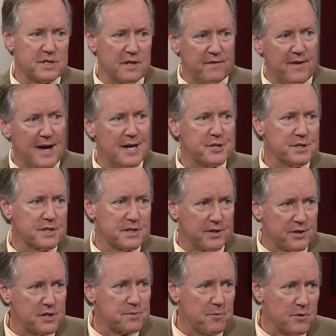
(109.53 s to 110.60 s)
a fascist and
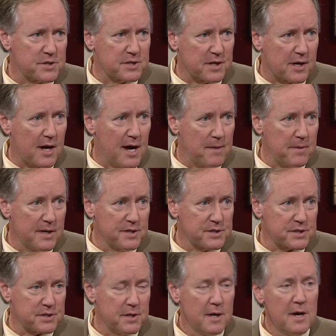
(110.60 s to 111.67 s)
this person a
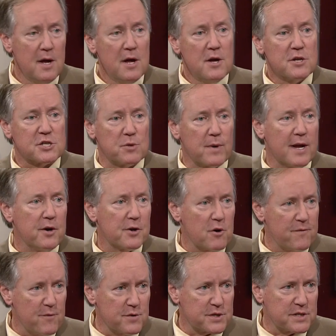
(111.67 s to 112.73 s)
communist. So we held our
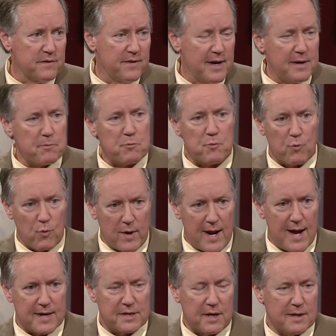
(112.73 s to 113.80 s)
first event. We had
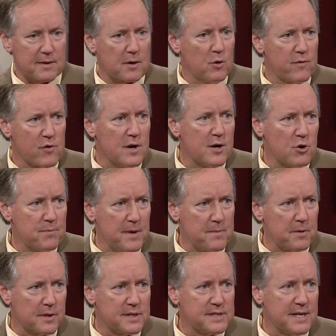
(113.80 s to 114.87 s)
uh, over 100
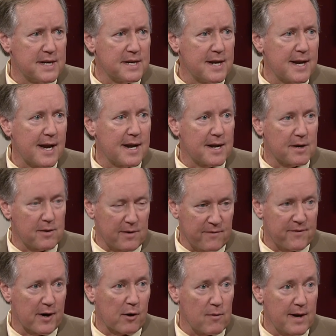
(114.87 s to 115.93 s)
people attending, and it
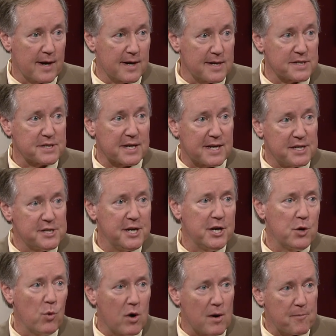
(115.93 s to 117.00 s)
invigorated us to
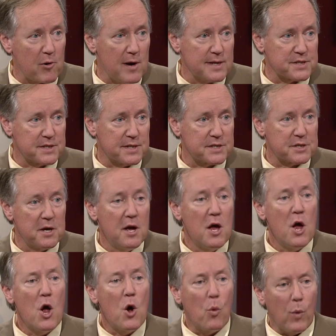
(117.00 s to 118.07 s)
continue our process.
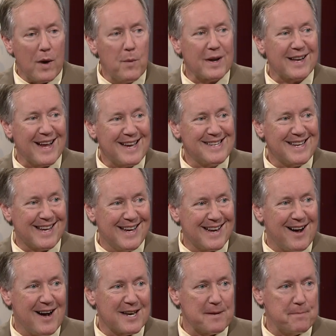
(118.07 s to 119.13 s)
We would like to get
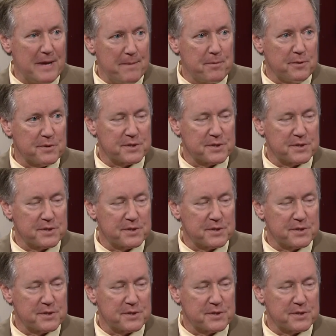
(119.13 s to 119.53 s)
onto people's